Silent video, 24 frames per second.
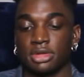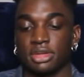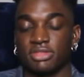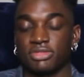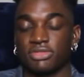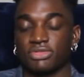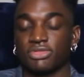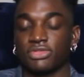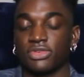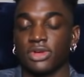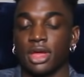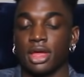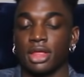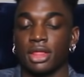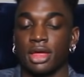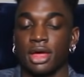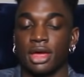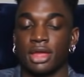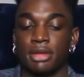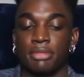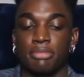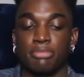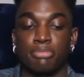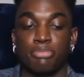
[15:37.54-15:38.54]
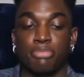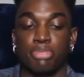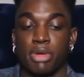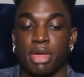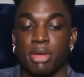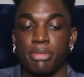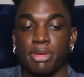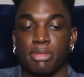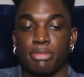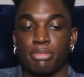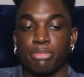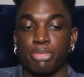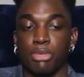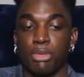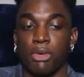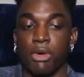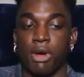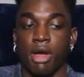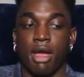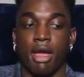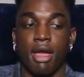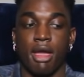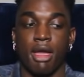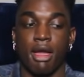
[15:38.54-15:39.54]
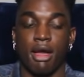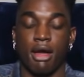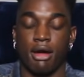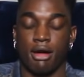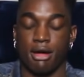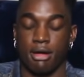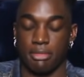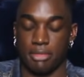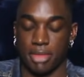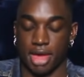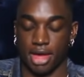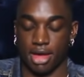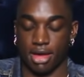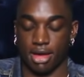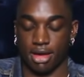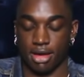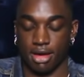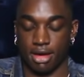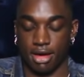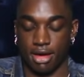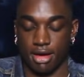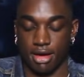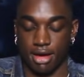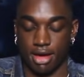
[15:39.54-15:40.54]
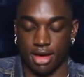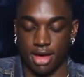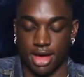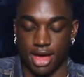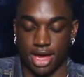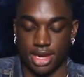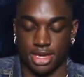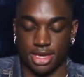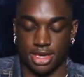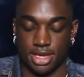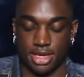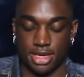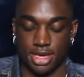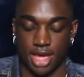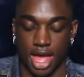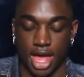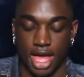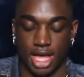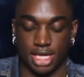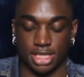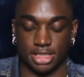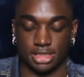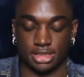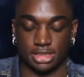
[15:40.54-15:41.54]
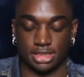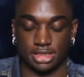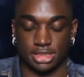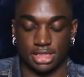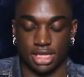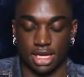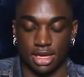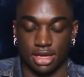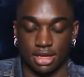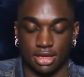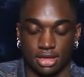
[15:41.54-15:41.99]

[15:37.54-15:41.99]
Feel it, a baby boy. Oh my God, yes.